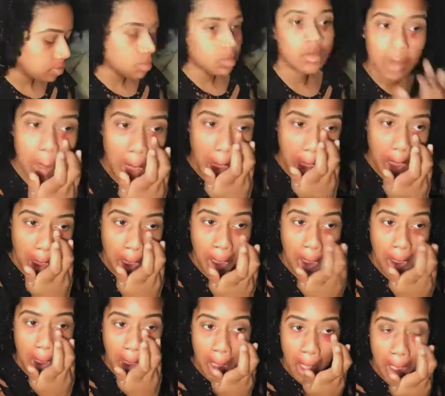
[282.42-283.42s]
It pretty
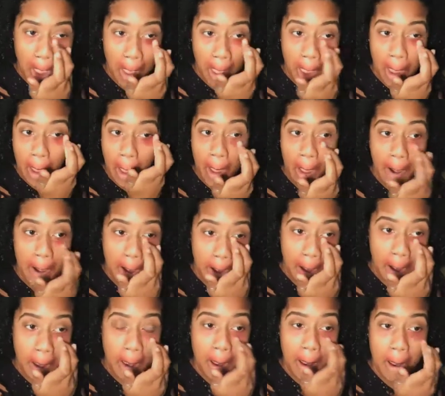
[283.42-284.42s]
much cancels out
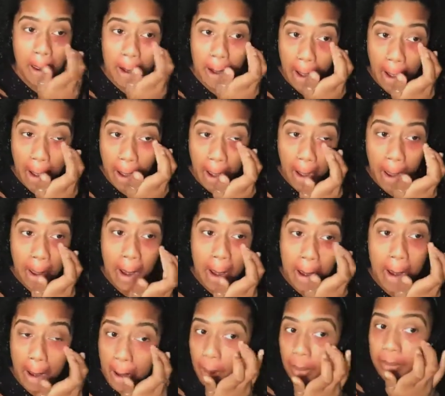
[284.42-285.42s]
the darkness
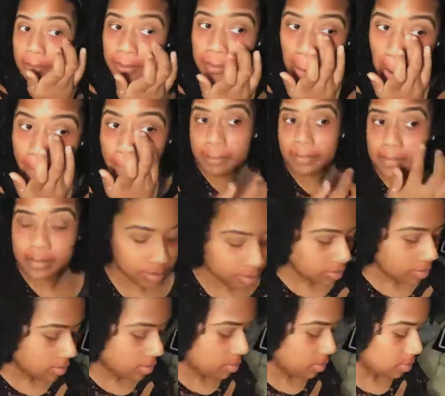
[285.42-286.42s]
on your face.
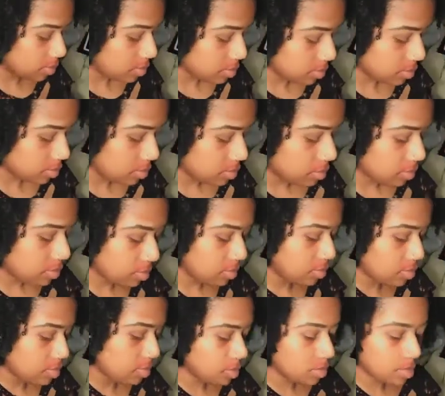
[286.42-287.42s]
Don't put a lot
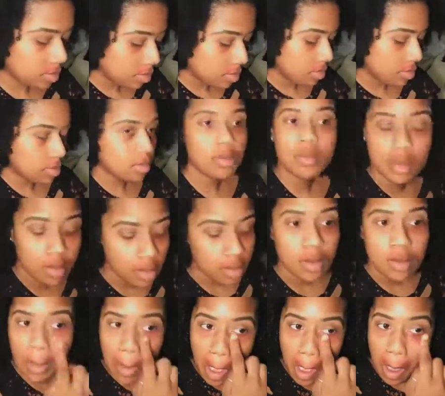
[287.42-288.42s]
because you will
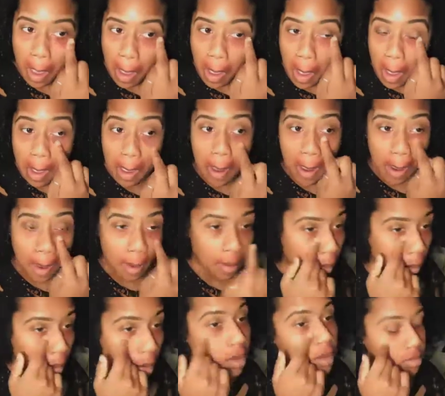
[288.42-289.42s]
see it through your
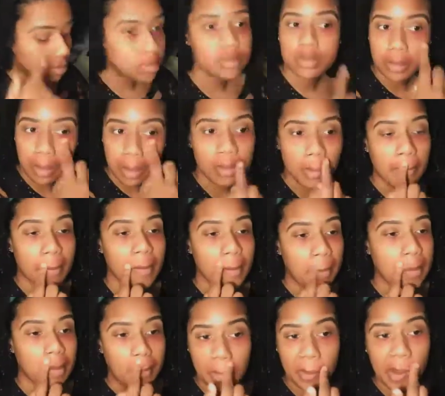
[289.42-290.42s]
foundation and it'll look
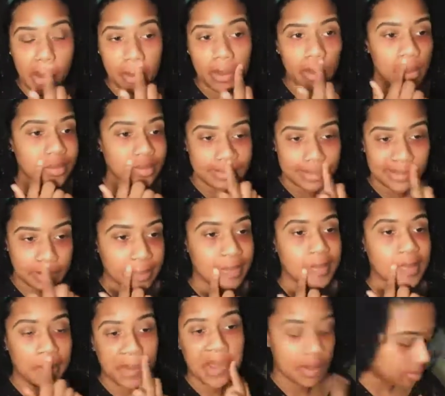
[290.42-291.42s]
pink.
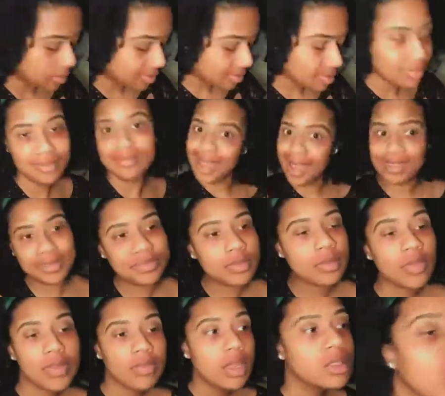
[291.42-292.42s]
So just a little bit goes a
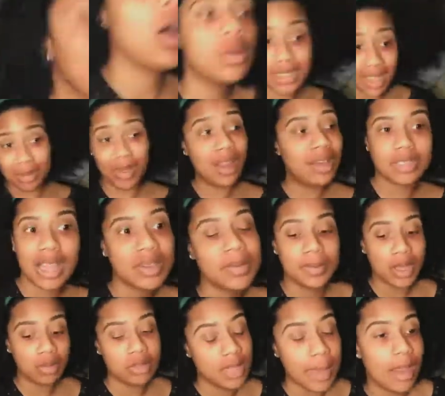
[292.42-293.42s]
long way with
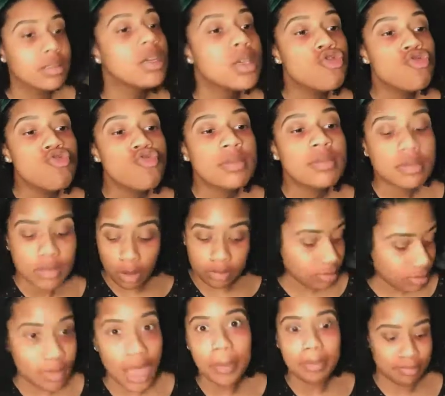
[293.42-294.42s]
all
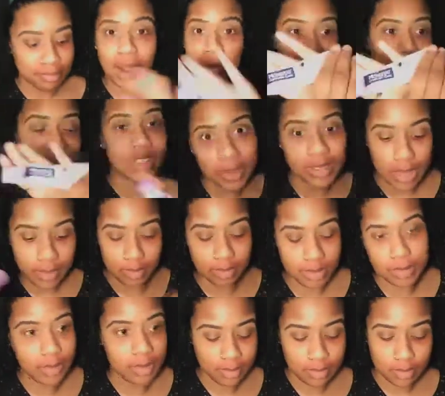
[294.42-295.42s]
makeup.
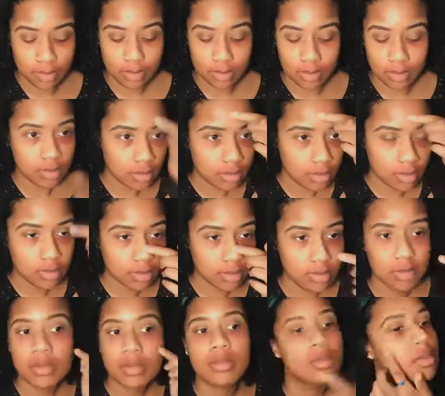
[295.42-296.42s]
A
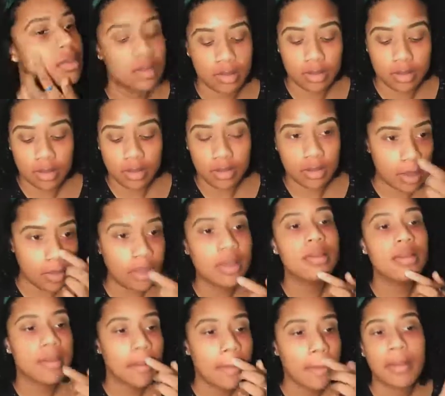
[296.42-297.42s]
little goes a long
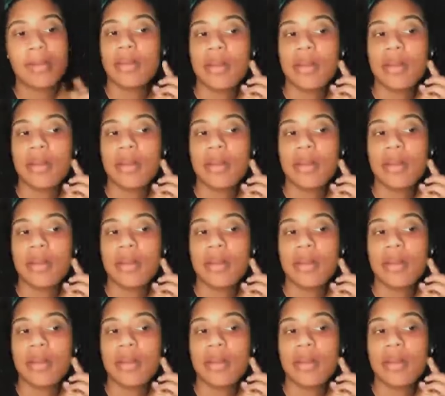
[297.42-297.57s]
way.